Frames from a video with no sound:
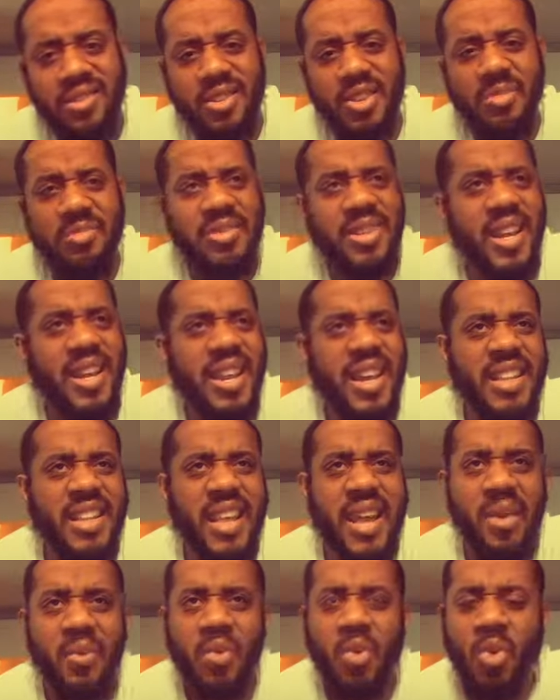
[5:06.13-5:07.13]
You know what I'm saying? Like
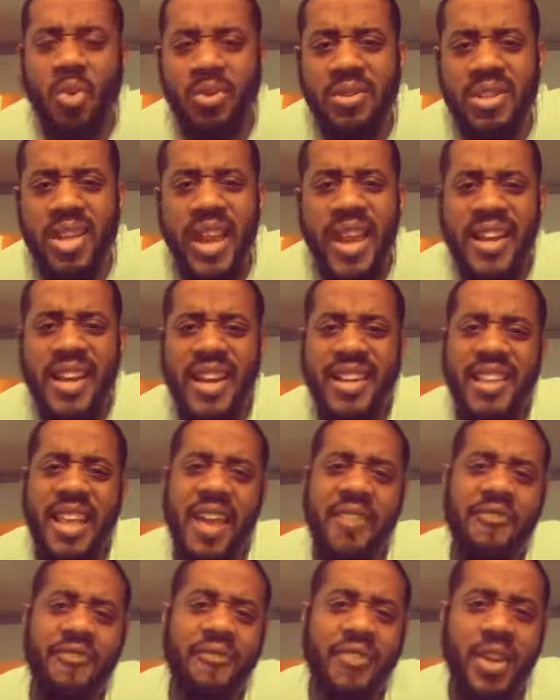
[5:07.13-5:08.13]
that Wu Tang, like
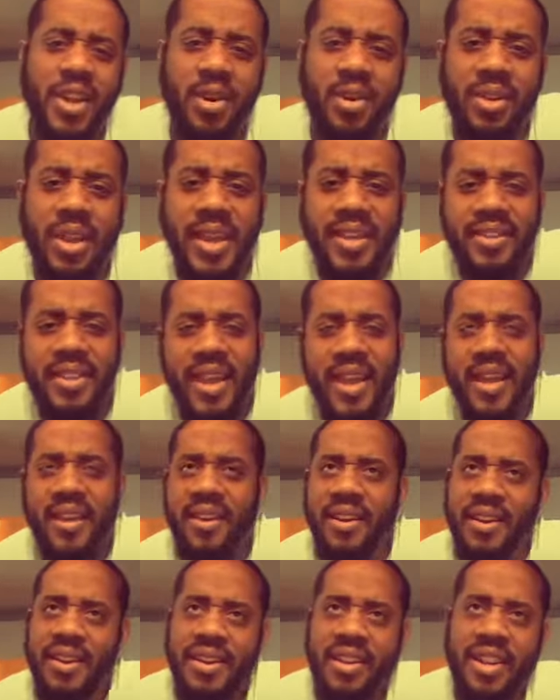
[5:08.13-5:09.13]
that feel, like that
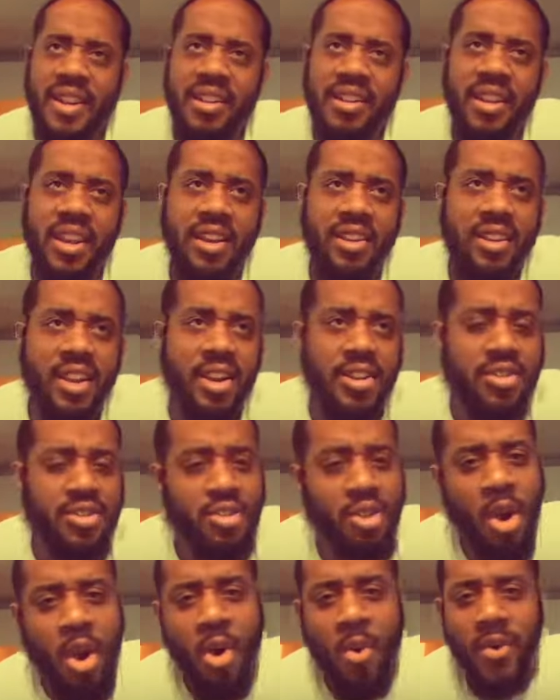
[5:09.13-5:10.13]
their their
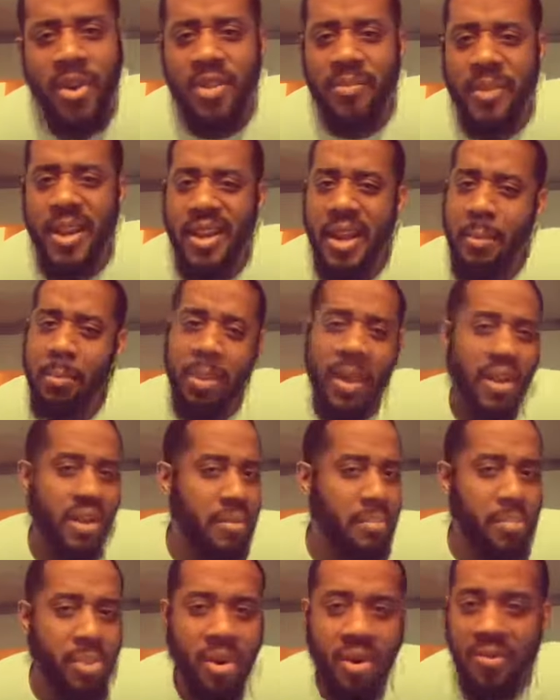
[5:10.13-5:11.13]
story, man. They paint a
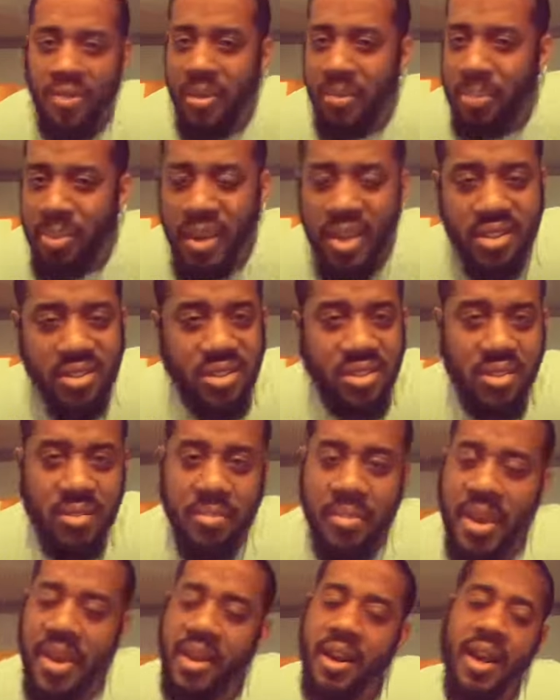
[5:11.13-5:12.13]
perfect picture,
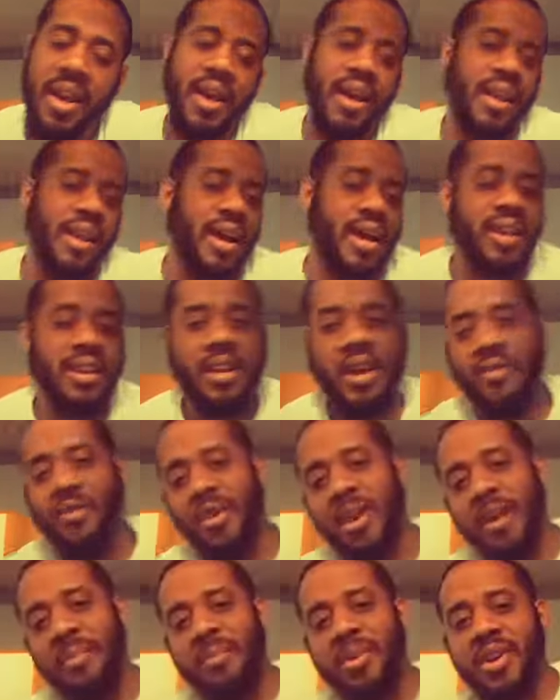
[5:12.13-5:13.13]
man. I, I, love
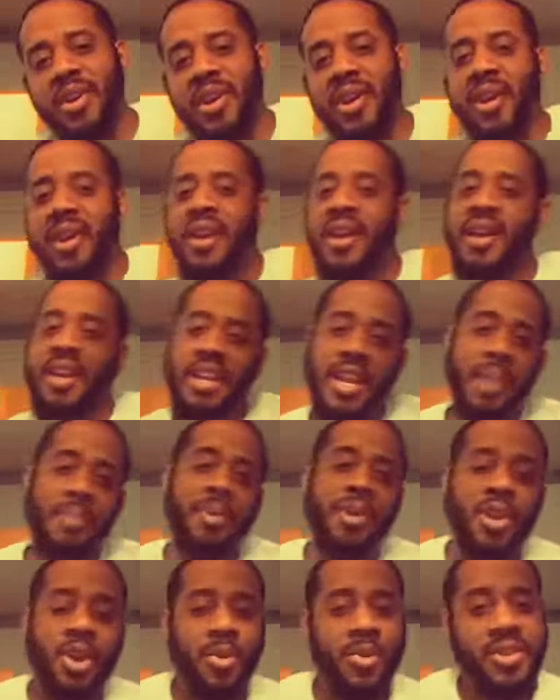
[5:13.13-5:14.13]
what I'm hearing. Let
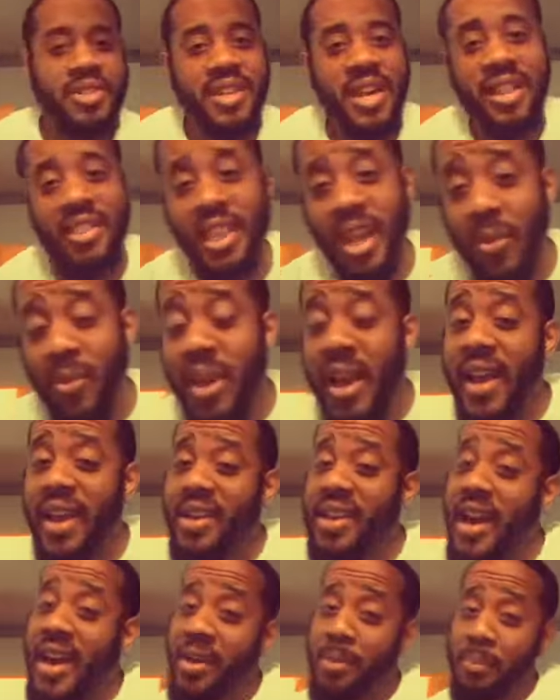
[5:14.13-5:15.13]
me know what y'all think. We got a
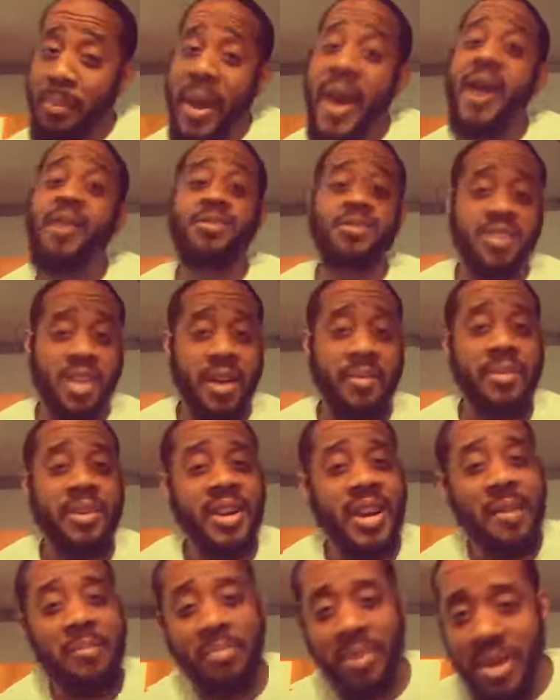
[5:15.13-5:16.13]
lot of battles coming
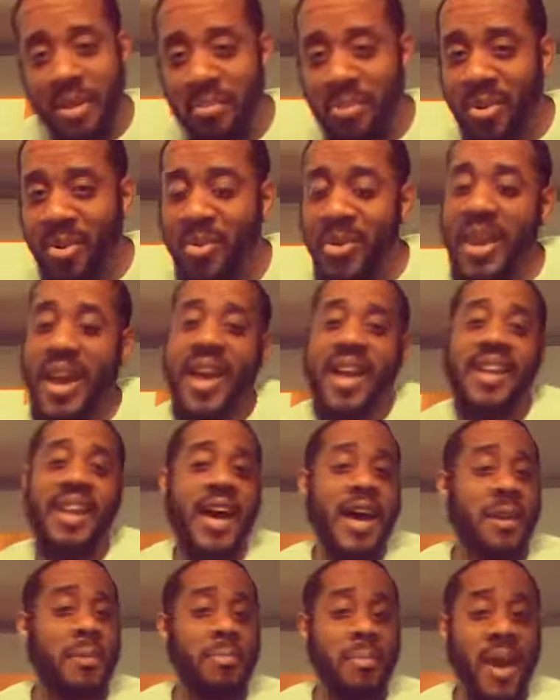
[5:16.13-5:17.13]
up, people. We got a
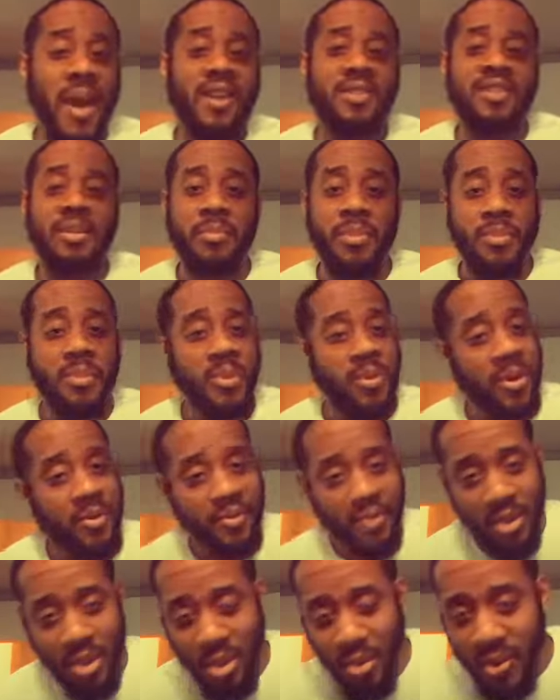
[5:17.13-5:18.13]
lot of battles I'm gonna be
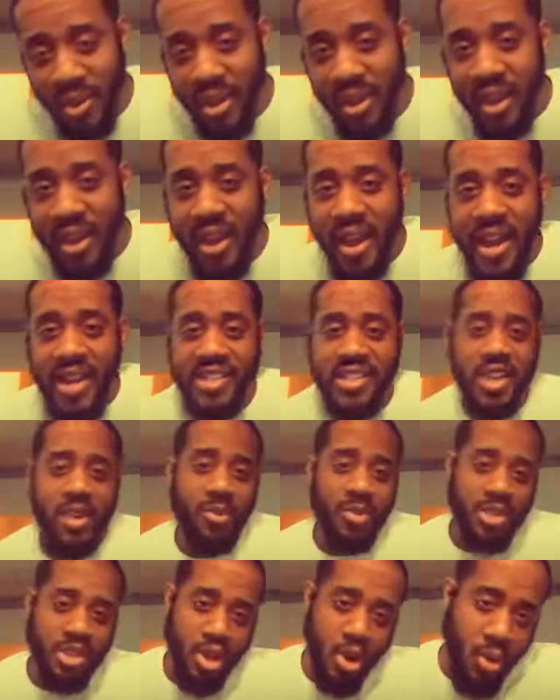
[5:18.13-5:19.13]
reviewing. I see
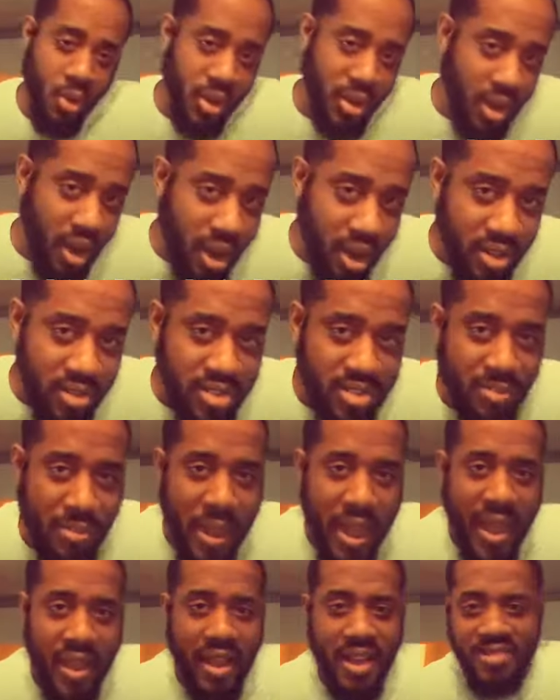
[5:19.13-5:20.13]
what's going on,
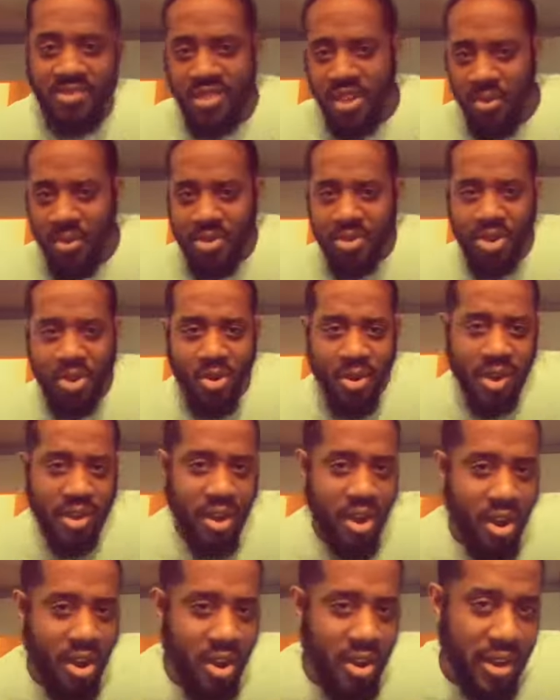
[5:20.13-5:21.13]
Smack. I see what's going
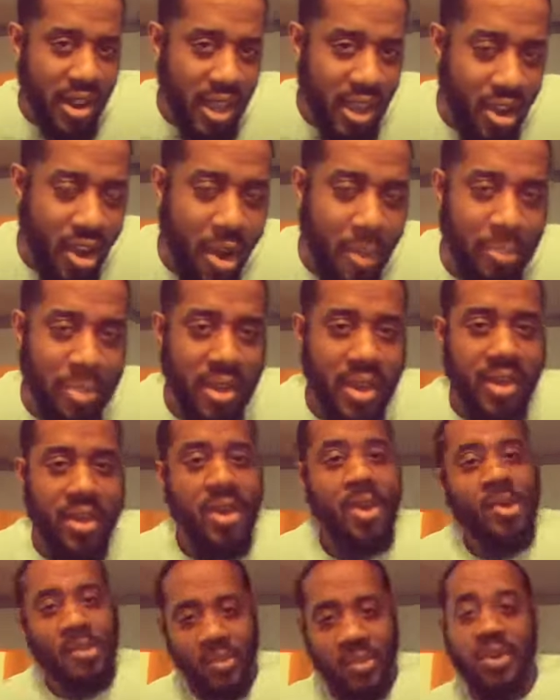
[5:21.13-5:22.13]
on, ARP.
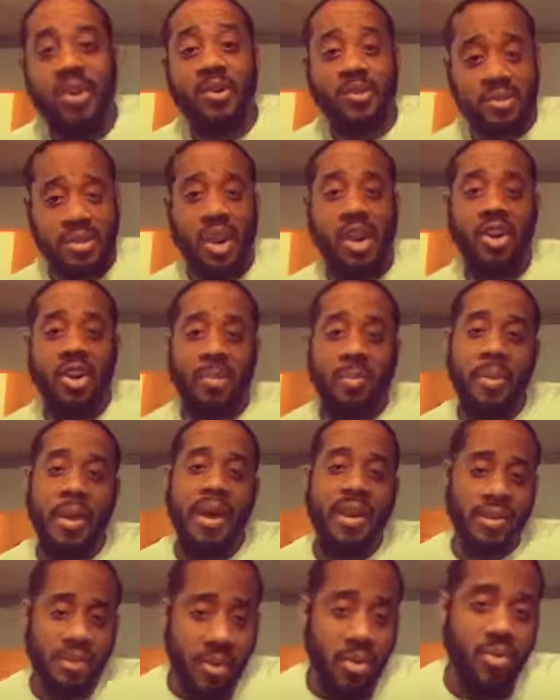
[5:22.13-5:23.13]
We gonna talk
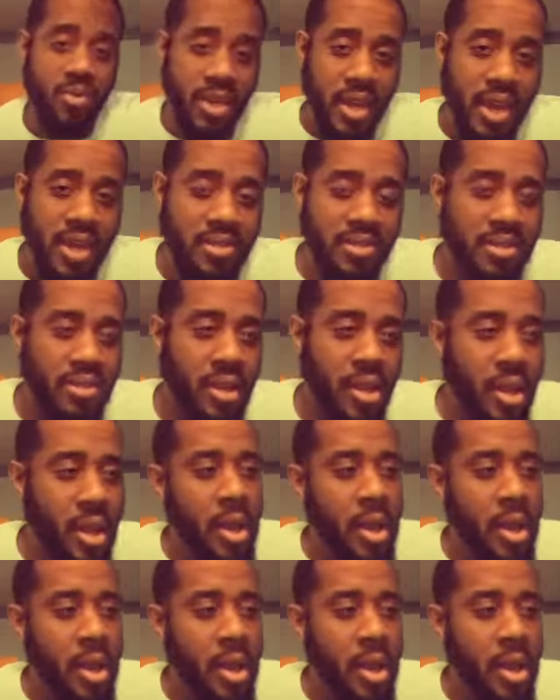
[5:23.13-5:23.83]
about it. Oh yes.